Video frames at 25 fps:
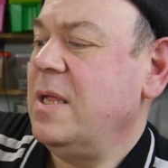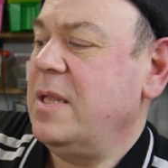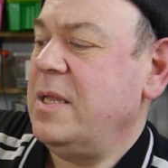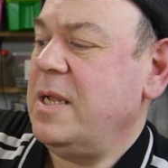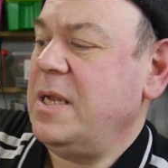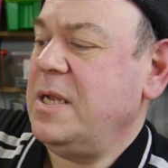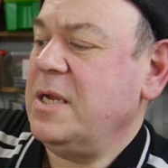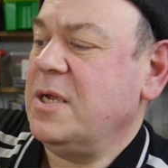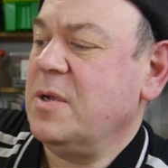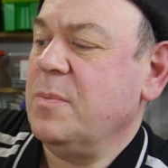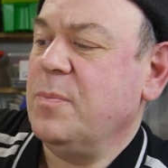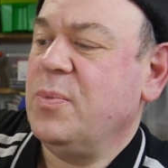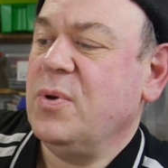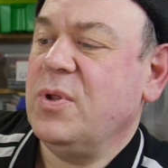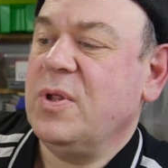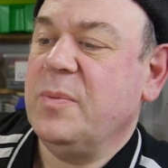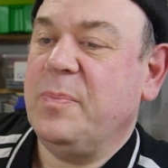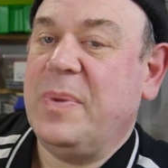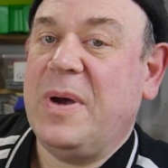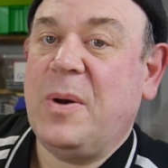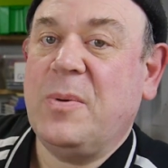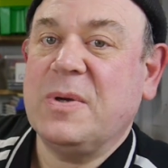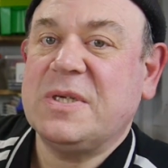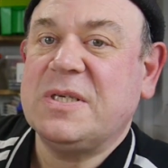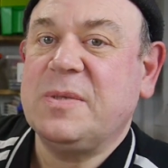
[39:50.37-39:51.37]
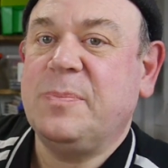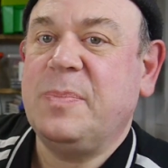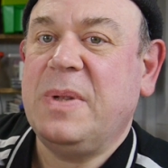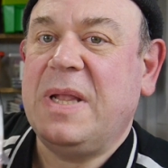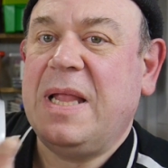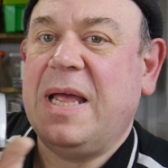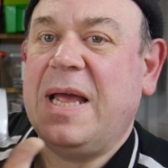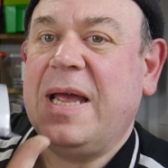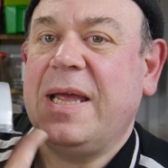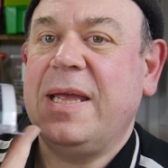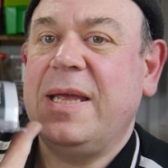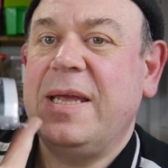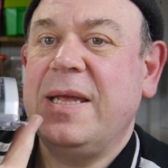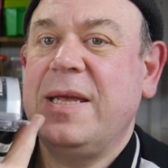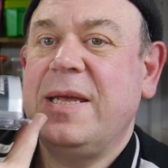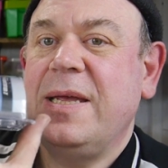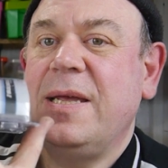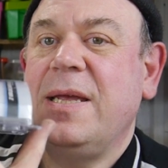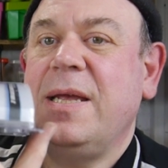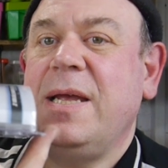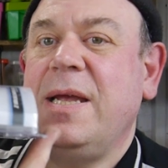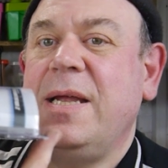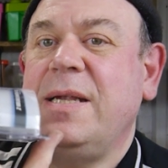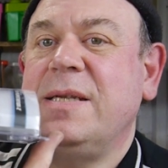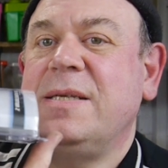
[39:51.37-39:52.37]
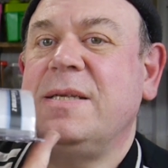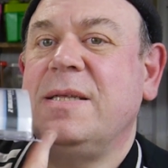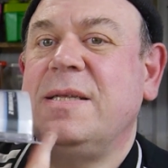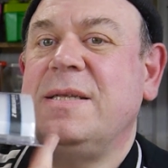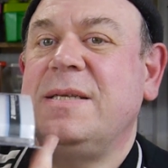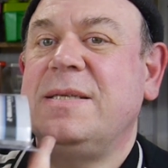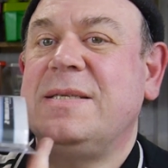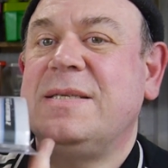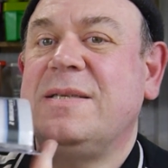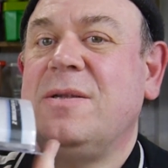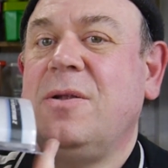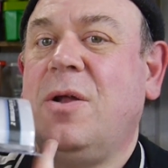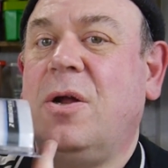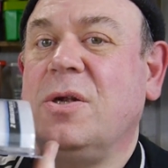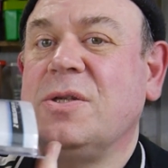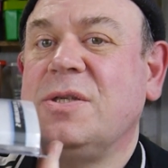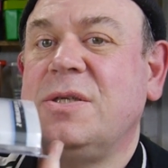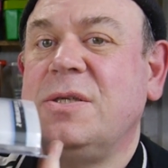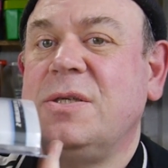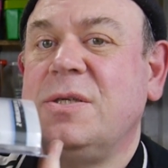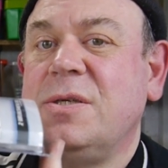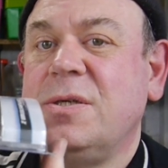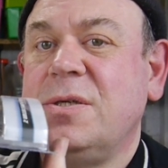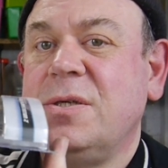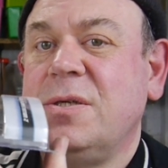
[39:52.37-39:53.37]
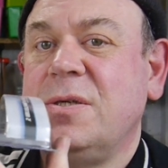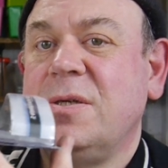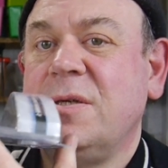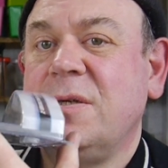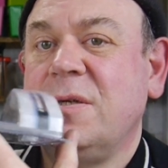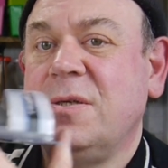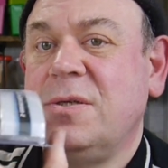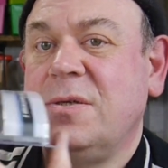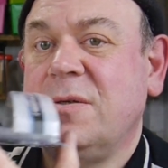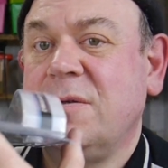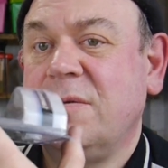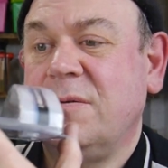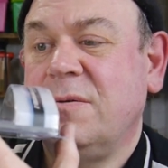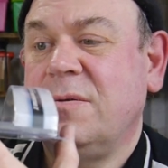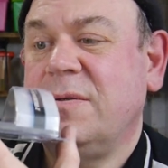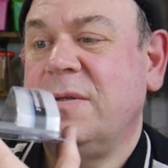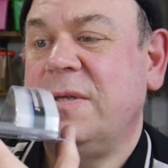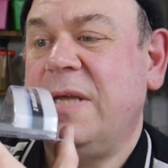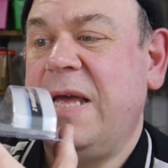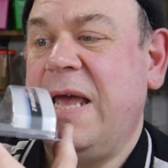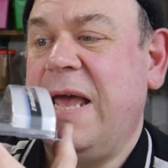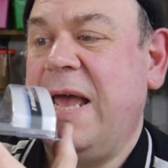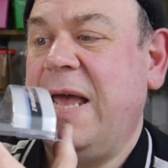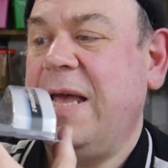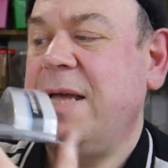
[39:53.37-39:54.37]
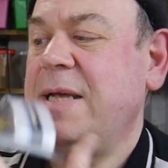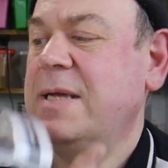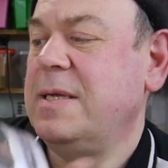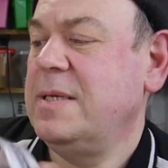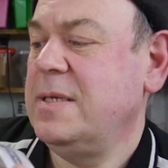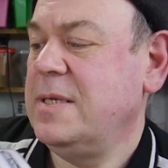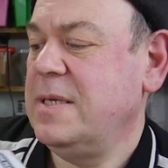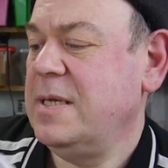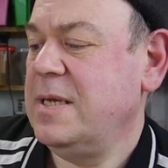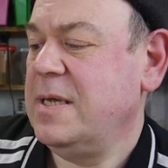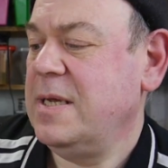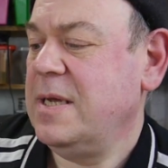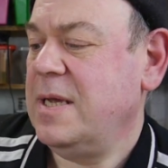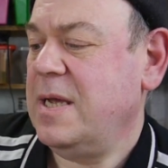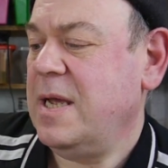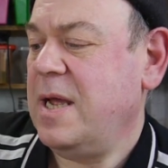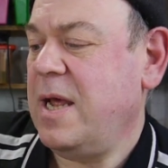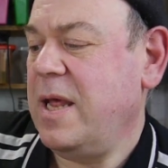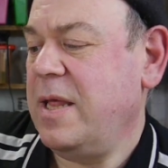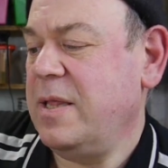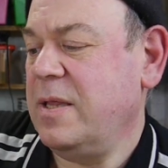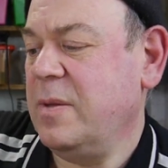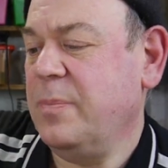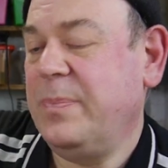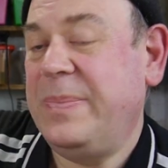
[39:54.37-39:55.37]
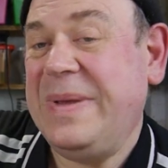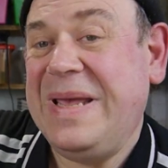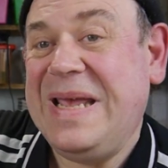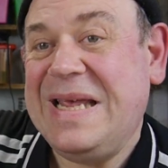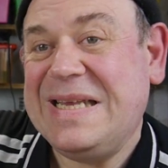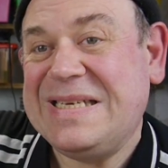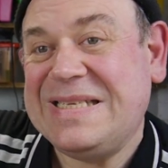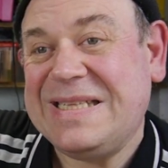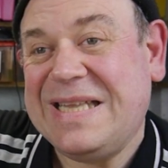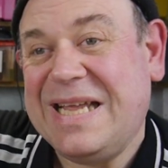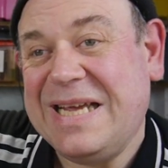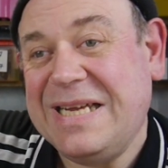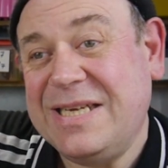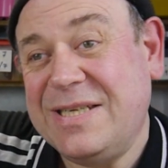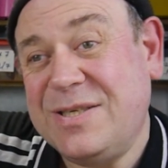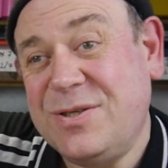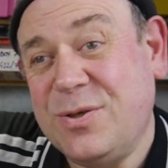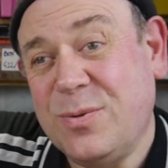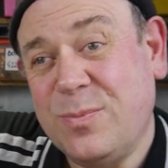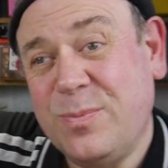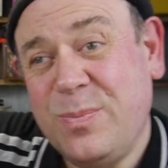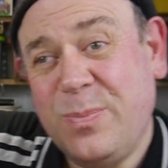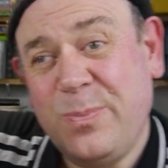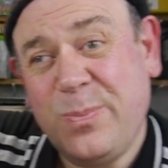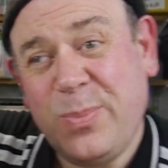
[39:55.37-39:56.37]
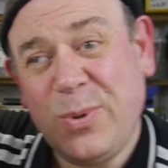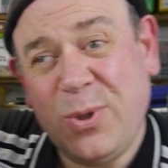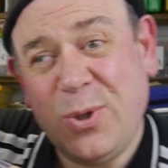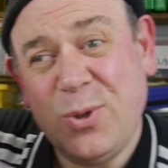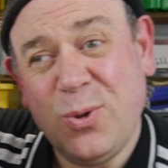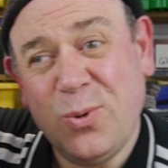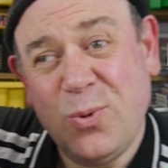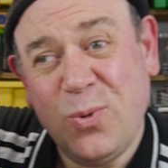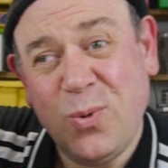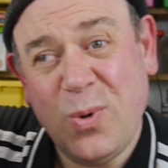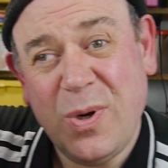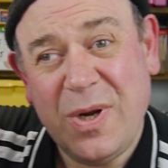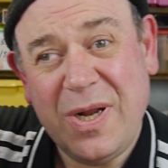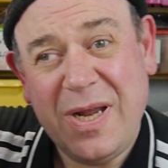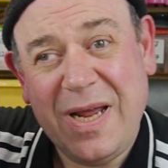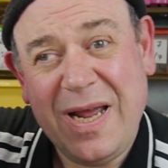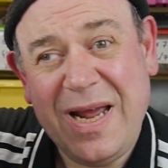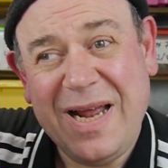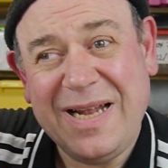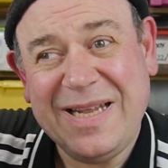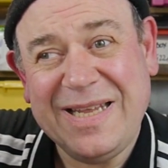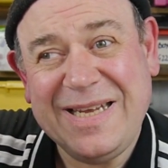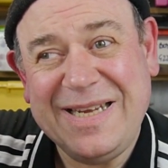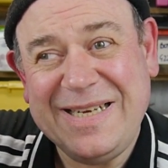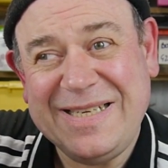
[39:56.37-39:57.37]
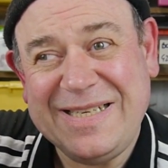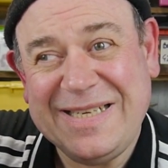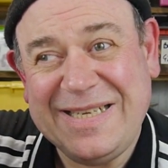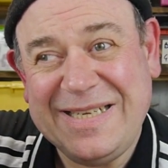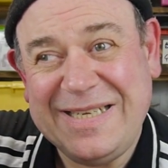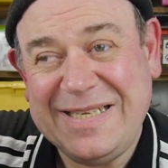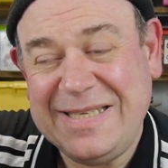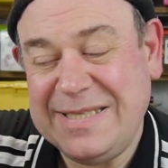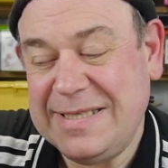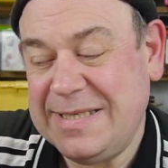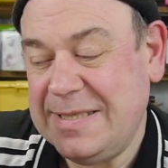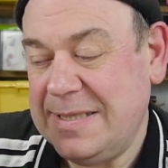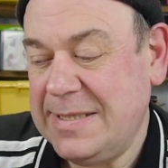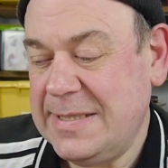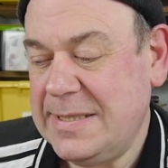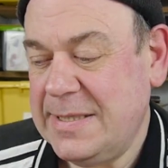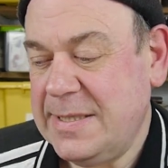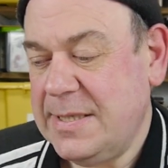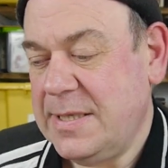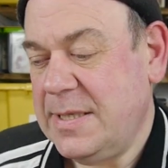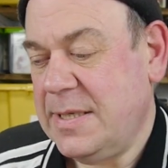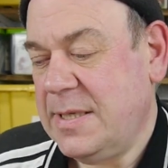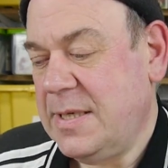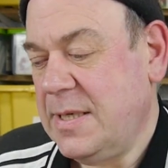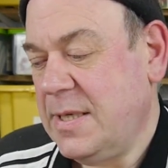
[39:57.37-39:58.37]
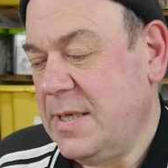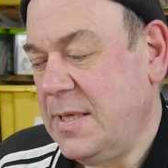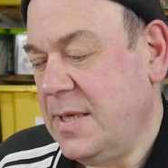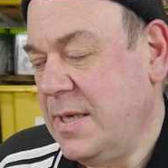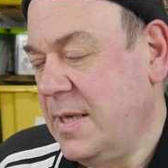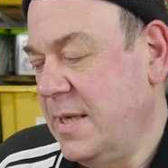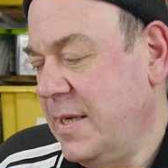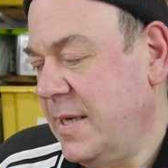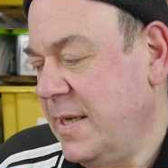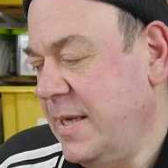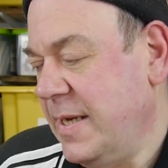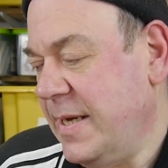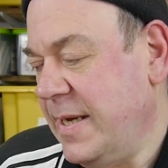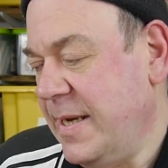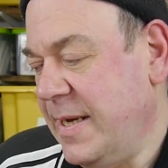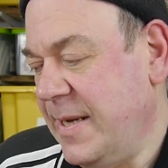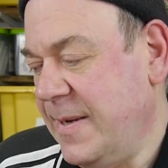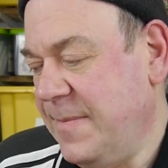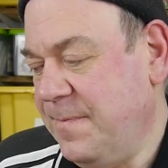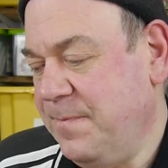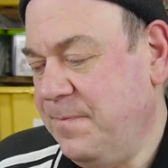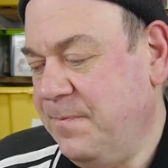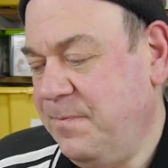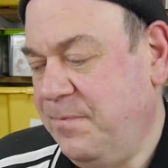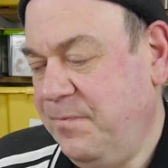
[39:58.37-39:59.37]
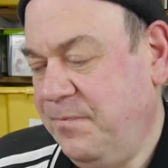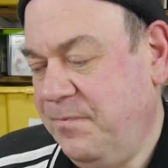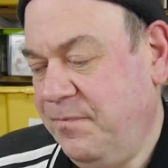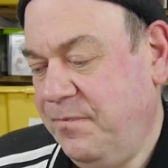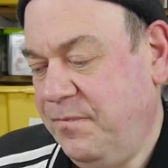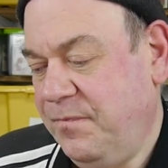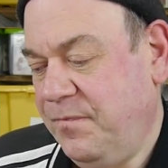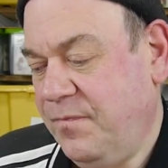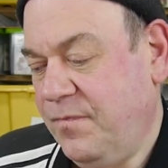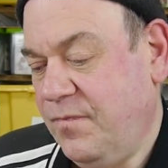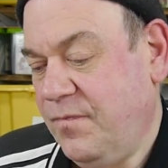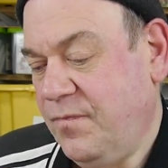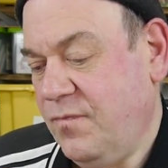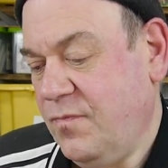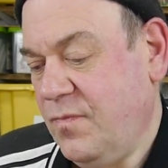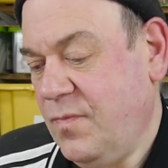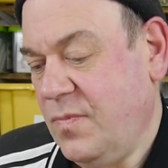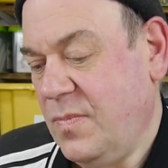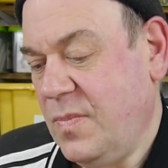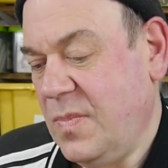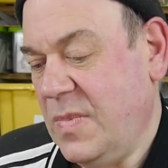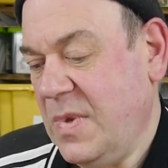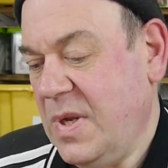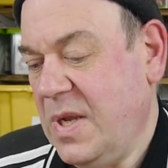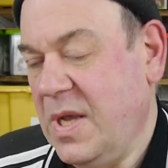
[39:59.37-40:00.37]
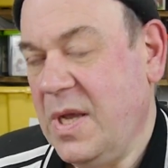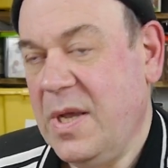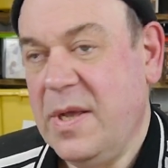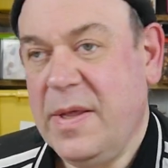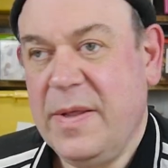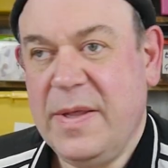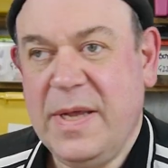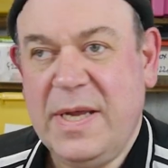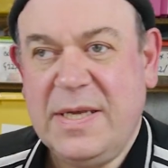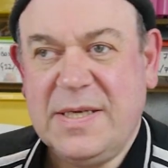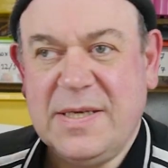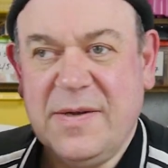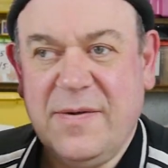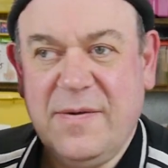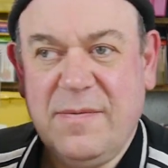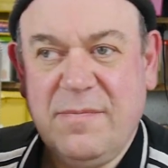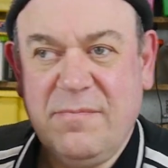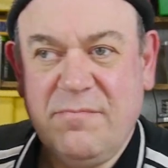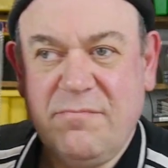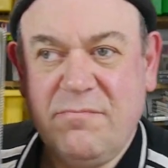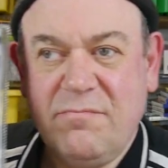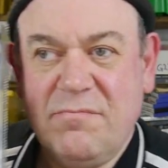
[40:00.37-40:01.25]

Then you can put the power supply into the slot there, and the base lights up blue L E Ds. Um, these are